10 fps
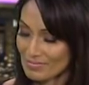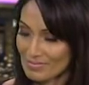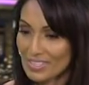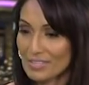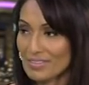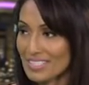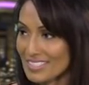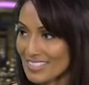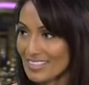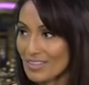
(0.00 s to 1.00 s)
Very well
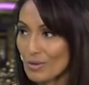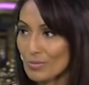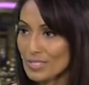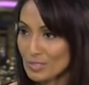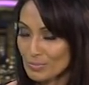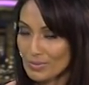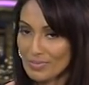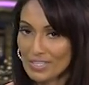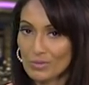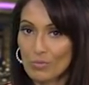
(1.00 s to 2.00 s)
said. Always prevent.